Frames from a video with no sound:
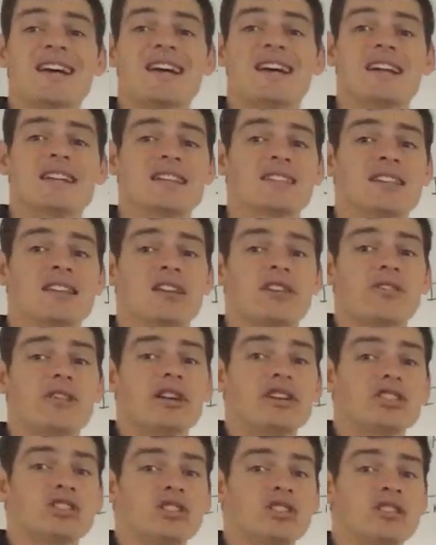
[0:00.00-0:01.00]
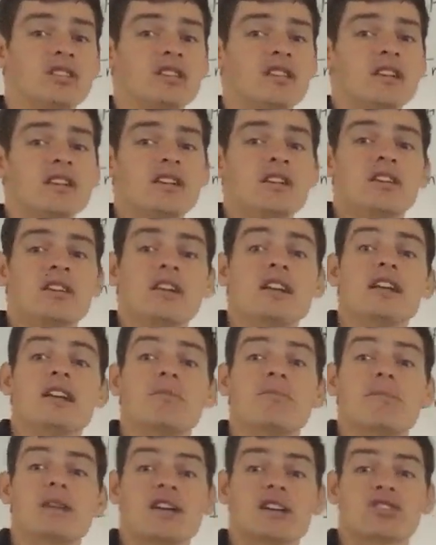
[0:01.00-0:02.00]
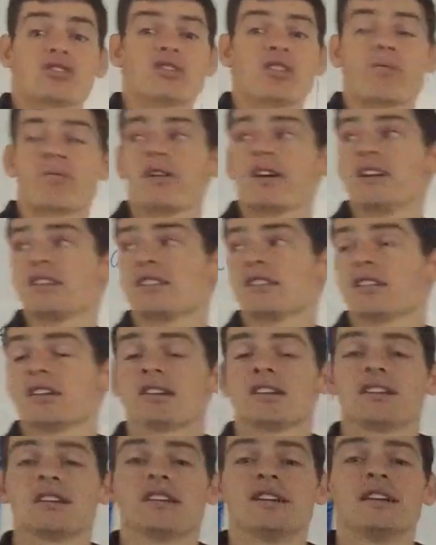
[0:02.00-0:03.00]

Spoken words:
and acceleration in a mousetrap racer,